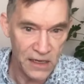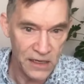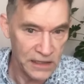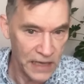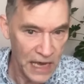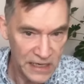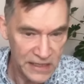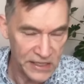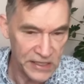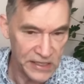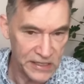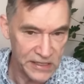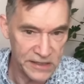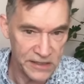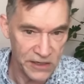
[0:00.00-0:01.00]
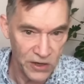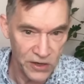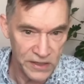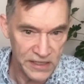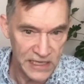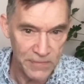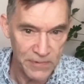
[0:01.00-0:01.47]
It exists on a
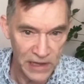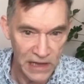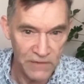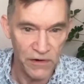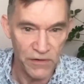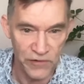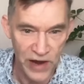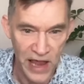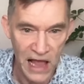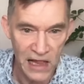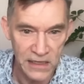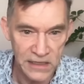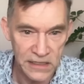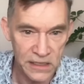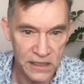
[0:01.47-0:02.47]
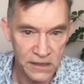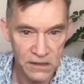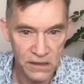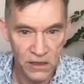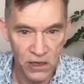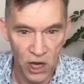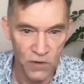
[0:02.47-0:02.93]
separate level of reality,
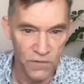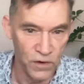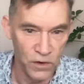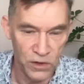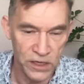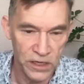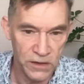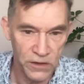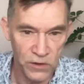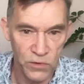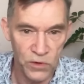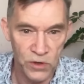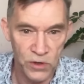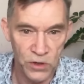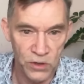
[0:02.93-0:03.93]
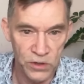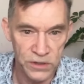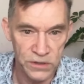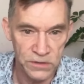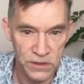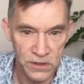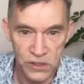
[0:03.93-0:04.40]
overlooking the world
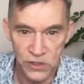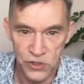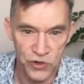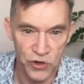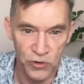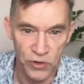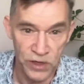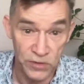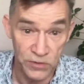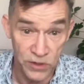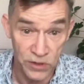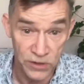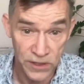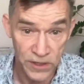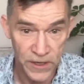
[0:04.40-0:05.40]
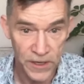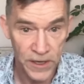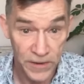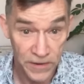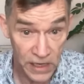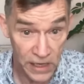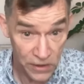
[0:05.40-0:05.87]
and controlling the world.
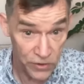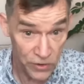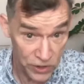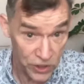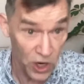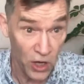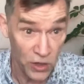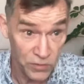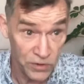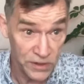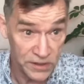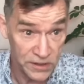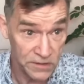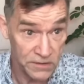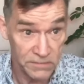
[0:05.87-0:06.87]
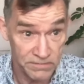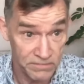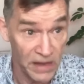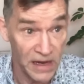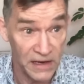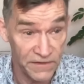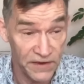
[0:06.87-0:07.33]
He thought God was
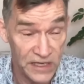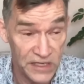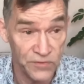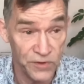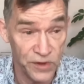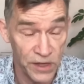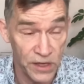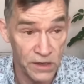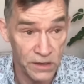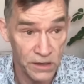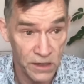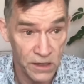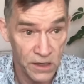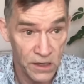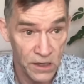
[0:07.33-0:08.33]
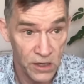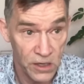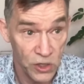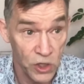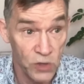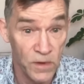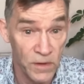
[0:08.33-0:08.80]
manifest within
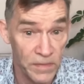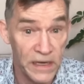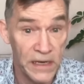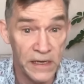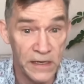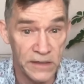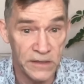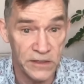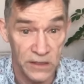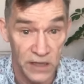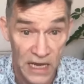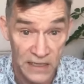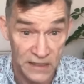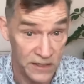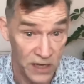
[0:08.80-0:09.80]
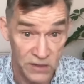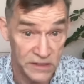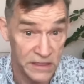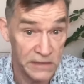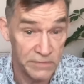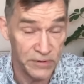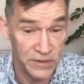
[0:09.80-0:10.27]
human beings as our
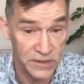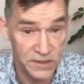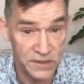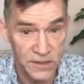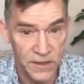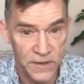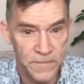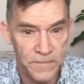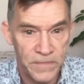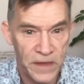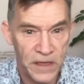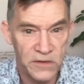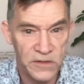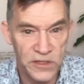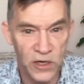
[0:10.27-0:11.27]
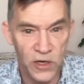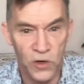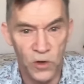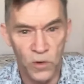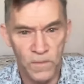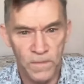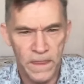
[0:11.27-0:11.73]
deepest
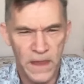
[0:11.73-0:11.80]
soul.